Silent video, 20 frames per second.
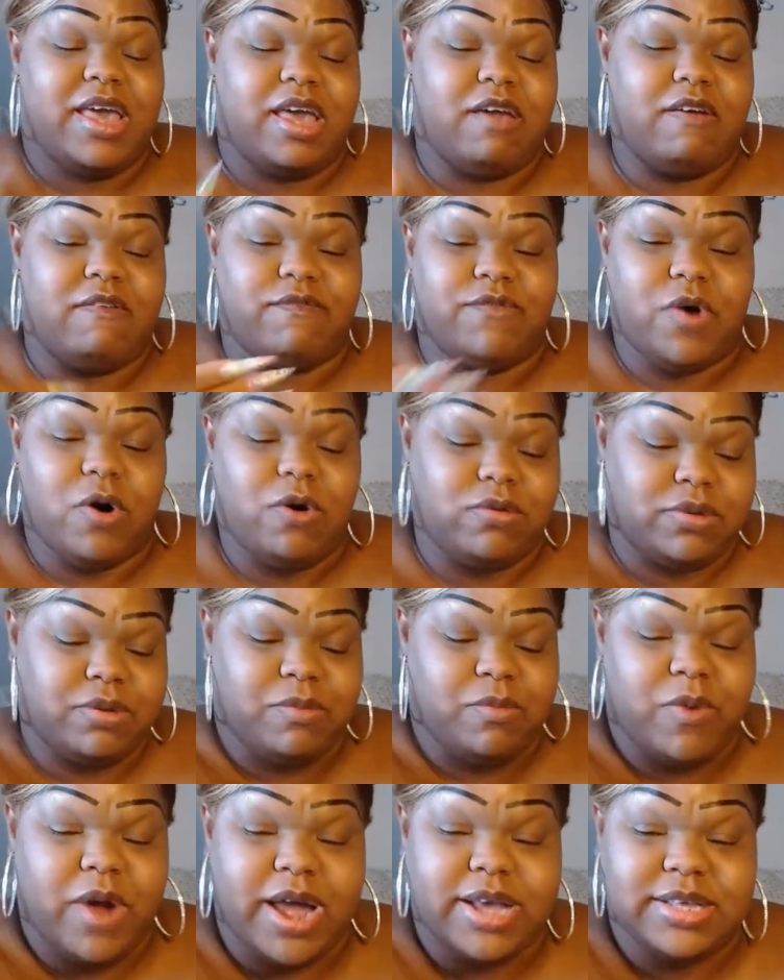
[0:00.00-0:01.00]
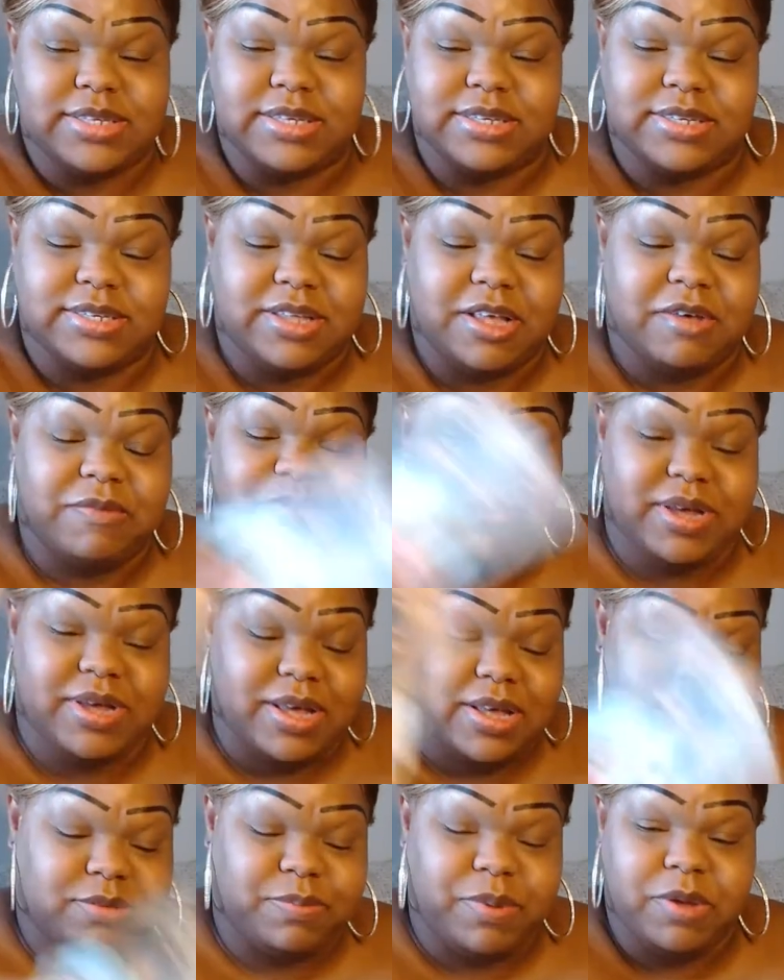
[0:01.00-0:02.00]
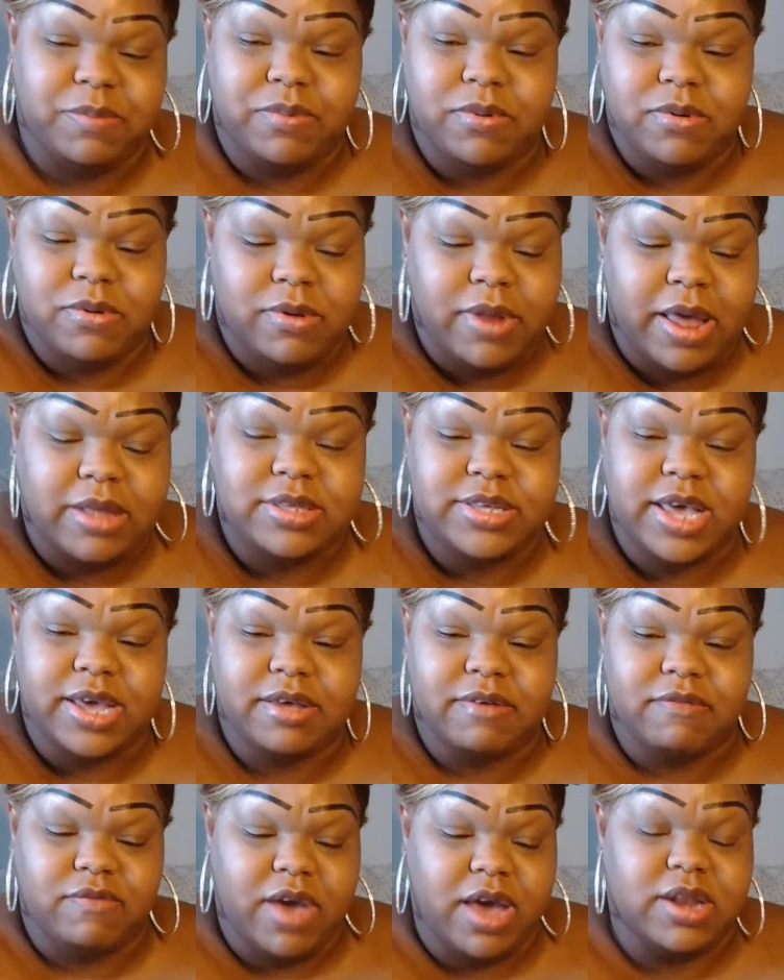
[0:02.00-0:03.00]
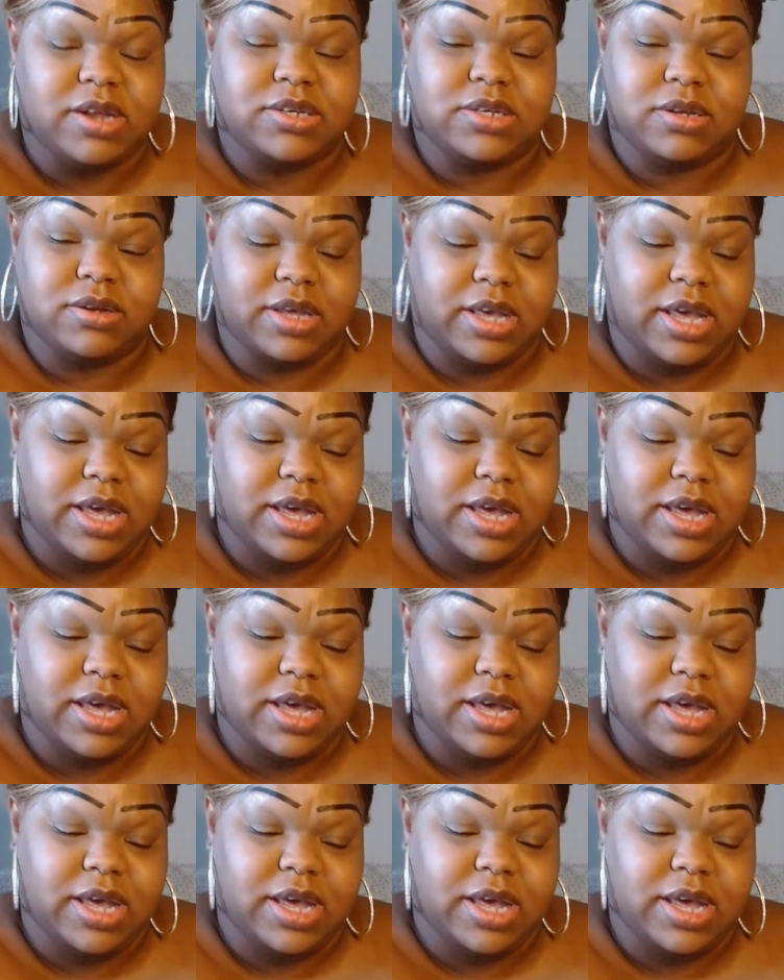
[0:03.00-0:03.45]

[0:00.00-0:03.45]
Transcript: invoke them rights and stuff because people they take advantage of the